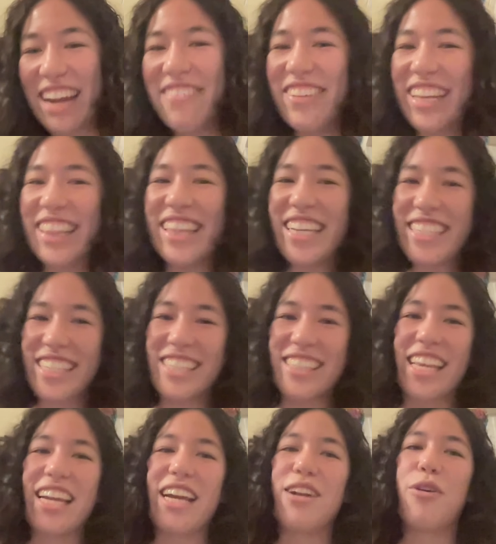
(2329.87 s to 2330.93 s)
I mean, this is
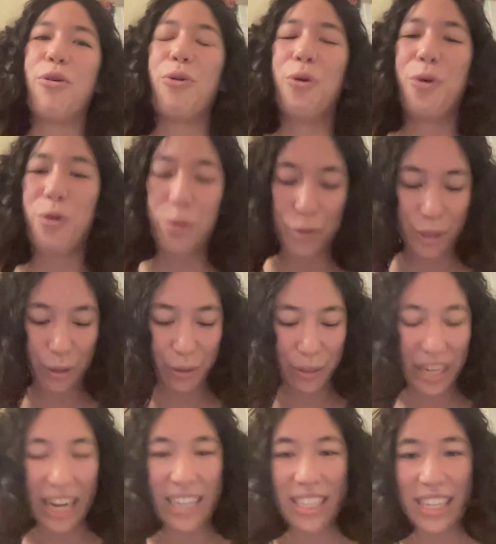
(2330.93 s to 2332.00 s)
like an old, old
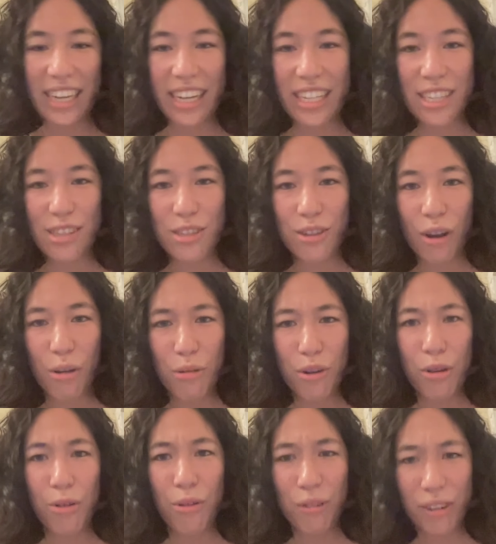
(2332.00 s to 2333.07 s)
idea. It's so
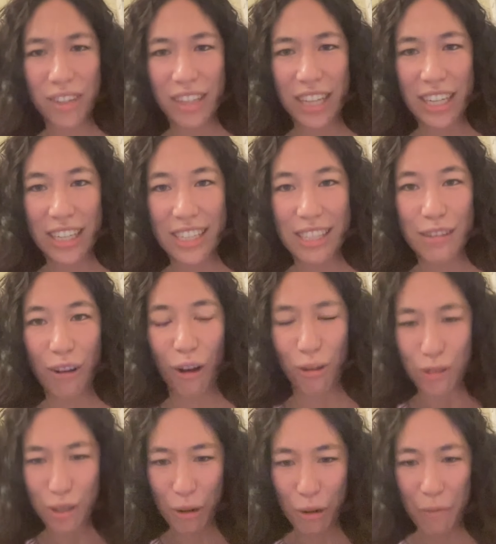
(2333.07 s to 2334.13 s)
cool that it's
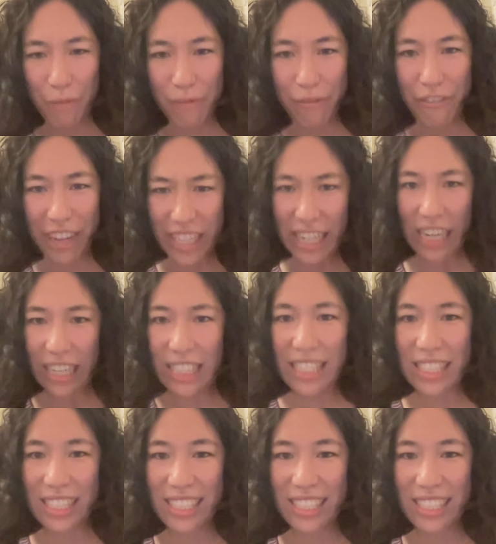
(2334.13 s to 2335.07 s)
also physics.